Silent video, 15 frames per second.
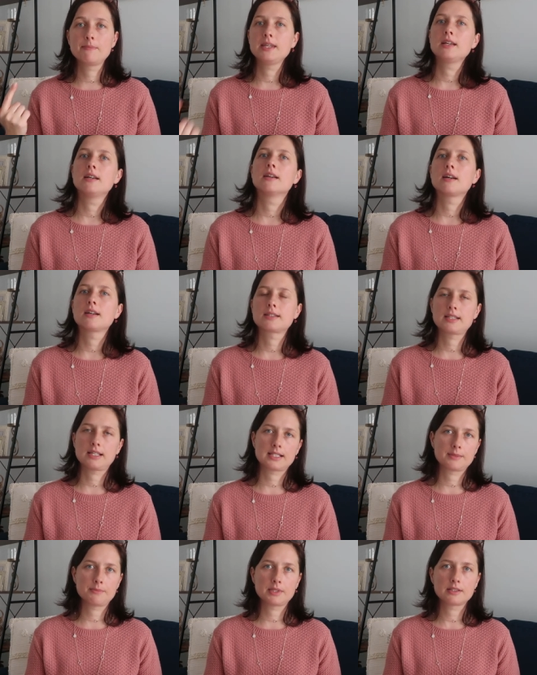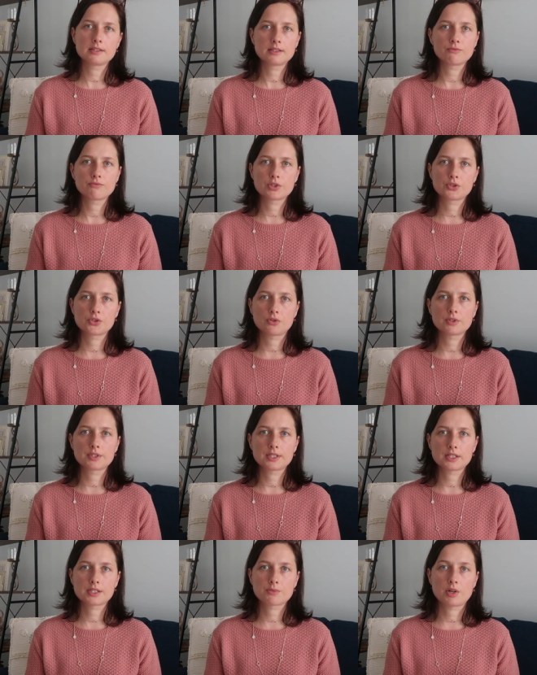big assessment
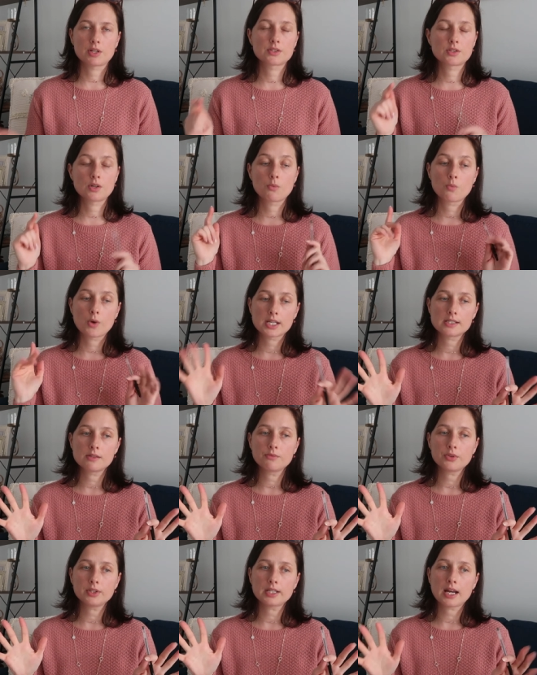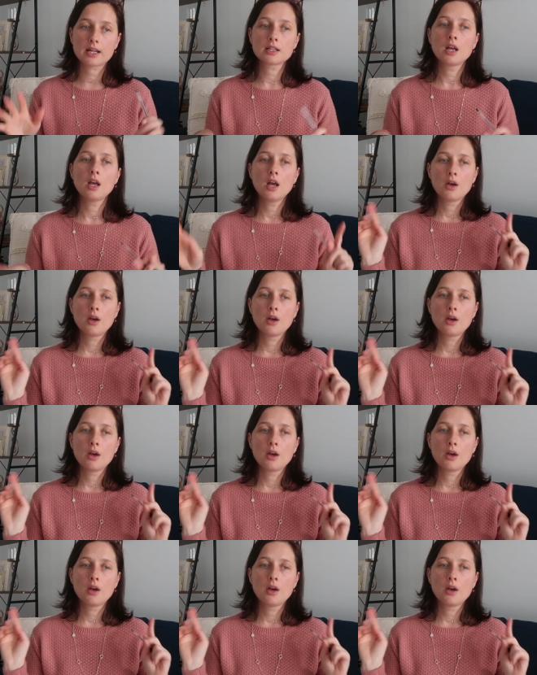results as well. So I'm waiting for that,